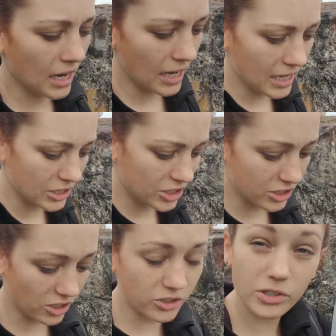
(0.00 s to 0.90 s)
and she's
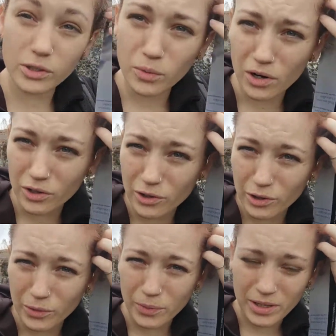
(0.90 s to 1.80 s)
also in the water
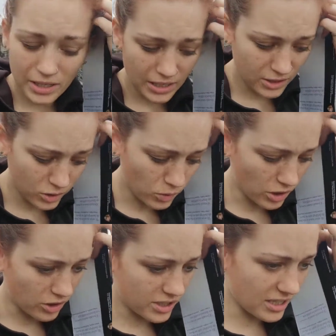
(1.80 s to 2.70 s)
group, does
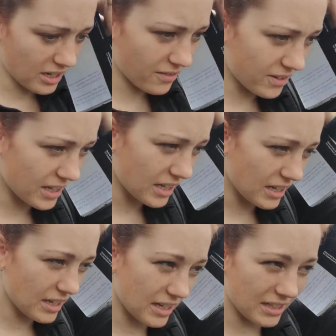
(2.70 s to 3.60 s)
water stuff,
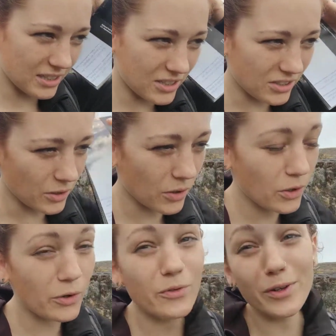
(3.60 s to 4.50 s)
and so her